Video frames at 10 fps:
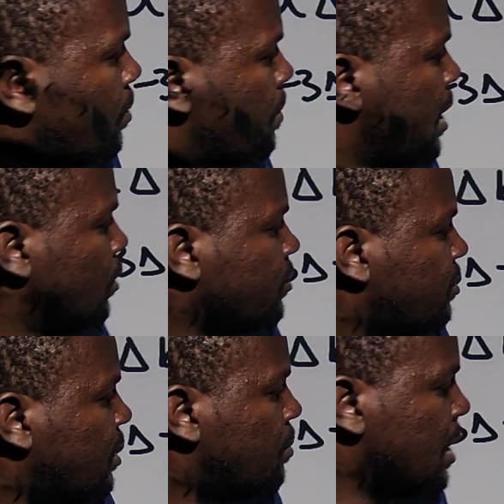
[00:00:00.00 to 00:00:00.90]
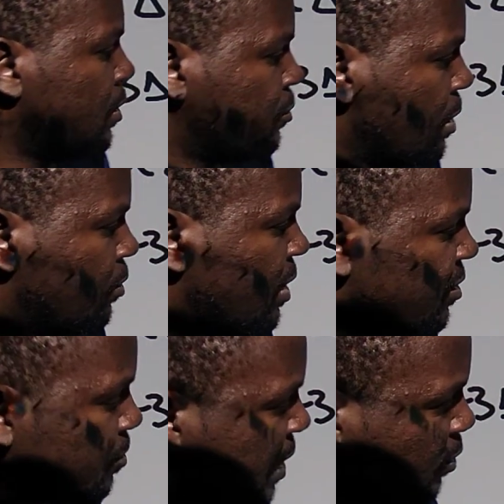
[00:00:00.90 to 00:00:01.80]
minus 3 minus 1
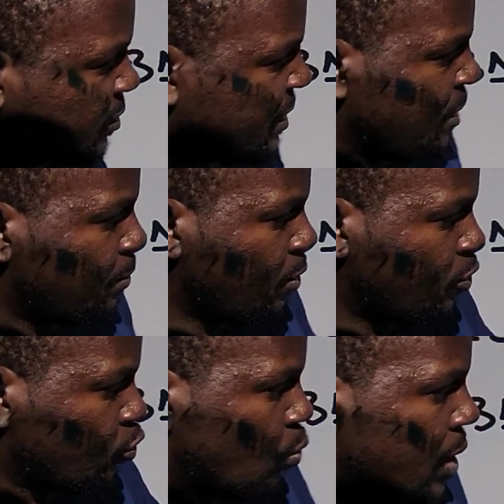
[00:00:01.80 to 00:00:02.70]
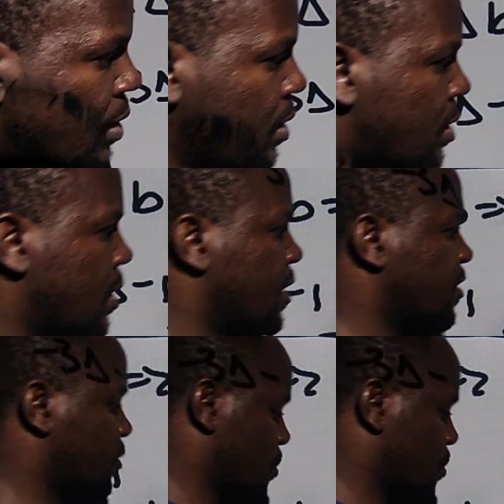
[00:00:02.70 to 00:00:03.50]
is minus 3 plus 1. That is